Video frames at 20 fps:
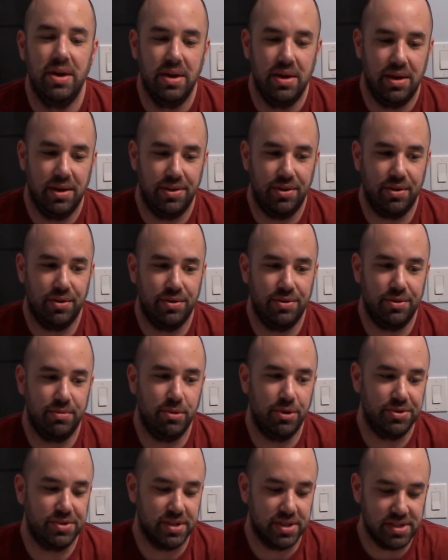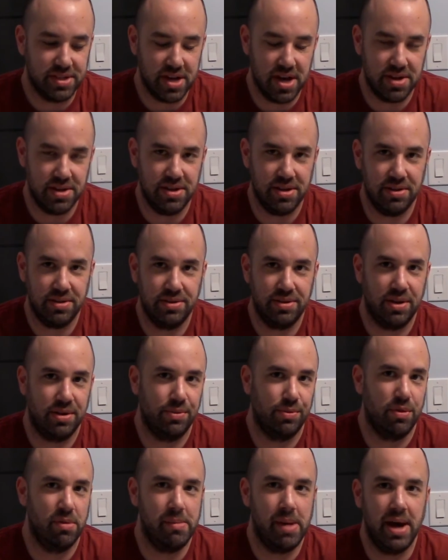They're the most exciting, they're
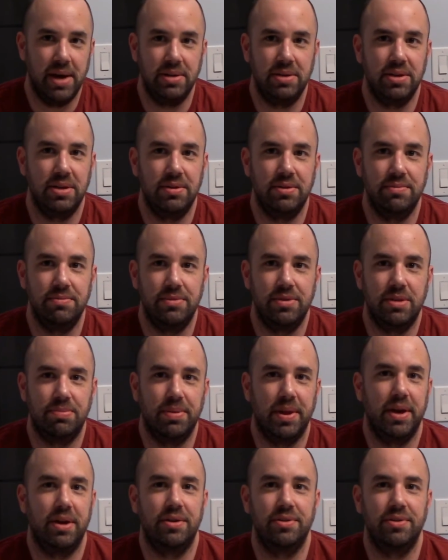reminding the player